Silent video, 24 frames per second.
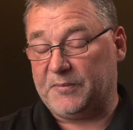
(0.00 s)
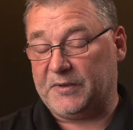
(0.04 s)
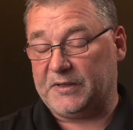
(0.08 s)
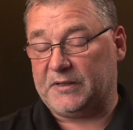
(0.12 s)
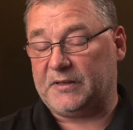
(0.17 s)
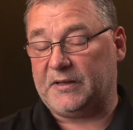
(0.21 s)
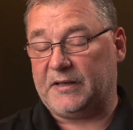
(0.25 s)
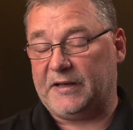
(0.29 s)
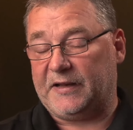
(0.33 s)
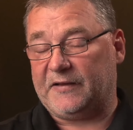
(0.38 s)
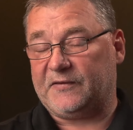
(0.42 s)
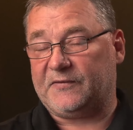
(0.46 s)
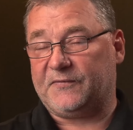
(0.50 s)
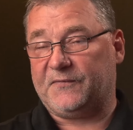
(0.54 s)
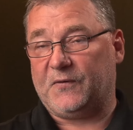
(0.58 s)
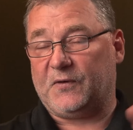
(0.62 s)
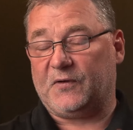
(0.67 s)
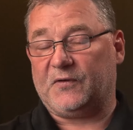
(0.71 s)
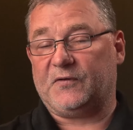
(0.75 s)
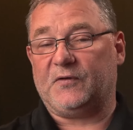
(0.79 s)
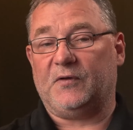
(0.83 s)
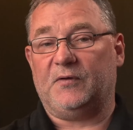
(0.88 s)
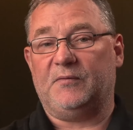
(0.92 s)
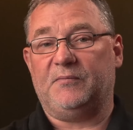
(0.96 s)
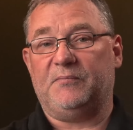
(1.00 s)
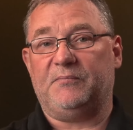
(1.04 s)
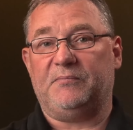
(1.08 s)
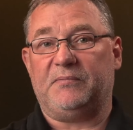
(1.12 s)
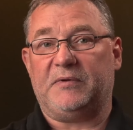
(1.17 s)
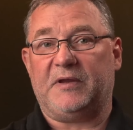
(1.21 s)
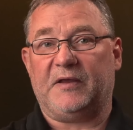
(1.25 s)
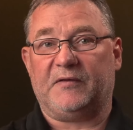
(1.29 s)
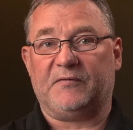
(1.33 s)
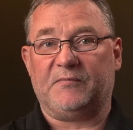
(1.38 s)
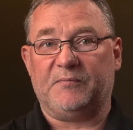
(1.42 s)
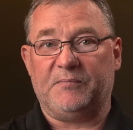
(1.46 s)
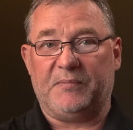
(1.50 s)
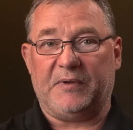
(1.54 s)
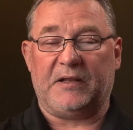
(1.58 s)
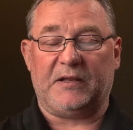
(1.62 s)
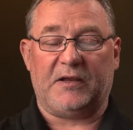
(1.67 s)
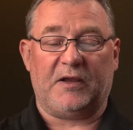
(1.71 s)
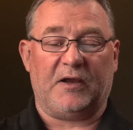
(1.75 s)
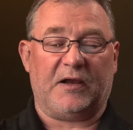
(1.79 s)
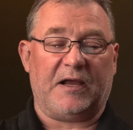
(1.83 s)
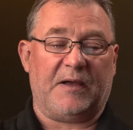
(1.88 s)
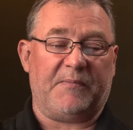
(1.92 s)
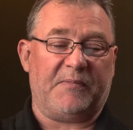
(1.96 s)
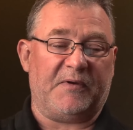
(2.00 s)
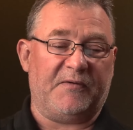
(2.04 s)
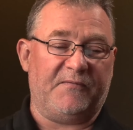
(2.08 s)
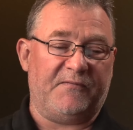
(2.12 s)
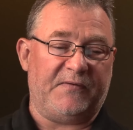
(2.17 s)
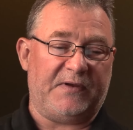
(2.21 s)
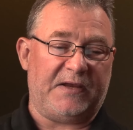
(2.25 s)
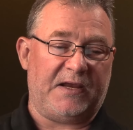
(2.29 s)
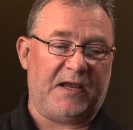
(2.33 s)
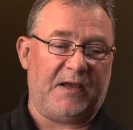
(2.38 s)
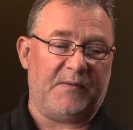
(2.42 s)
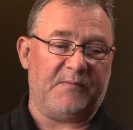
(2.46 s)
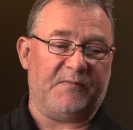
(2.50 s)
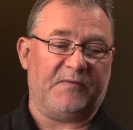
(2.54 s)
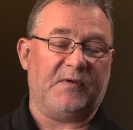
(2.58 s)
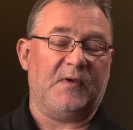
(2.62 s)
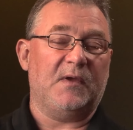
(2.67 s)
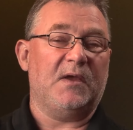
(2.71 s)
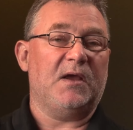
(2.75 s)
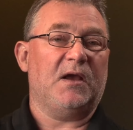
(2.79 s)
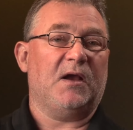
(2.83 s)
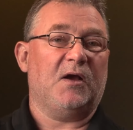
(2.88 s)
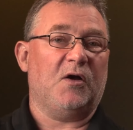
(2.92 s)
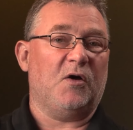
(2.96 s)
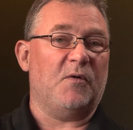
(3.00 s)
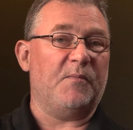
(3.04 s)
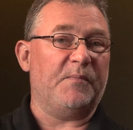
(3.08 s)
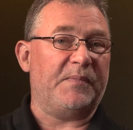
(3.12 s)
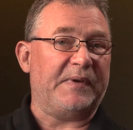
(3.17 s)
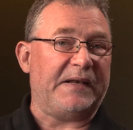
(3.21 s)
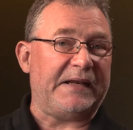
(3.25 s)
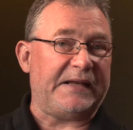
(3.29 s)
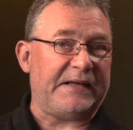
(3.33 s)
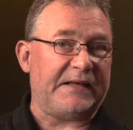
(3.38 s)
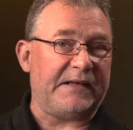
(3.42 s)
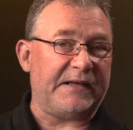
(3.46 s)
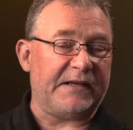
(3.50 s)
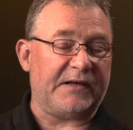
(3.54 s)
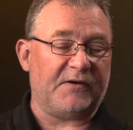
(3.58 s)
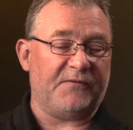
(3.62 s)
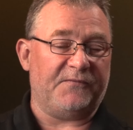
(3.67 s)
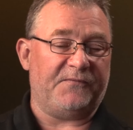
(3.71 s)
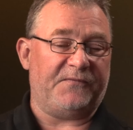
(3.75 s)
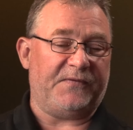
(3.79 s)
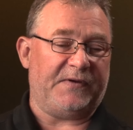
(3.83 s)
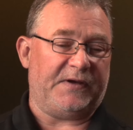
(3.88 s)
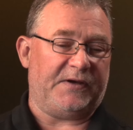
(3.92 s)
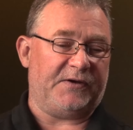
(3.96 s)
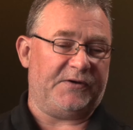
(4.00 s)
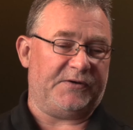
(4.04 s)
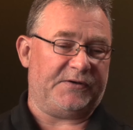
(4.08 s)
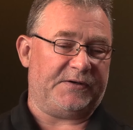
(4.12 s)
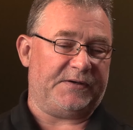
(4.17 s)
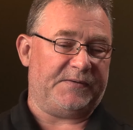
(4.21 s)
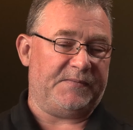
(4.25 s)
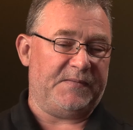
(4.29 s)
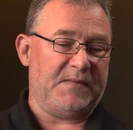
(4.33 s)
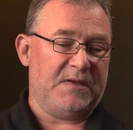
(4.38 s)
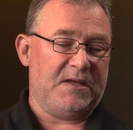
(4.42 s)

But let's focus on just building a couple of VMs completely configured.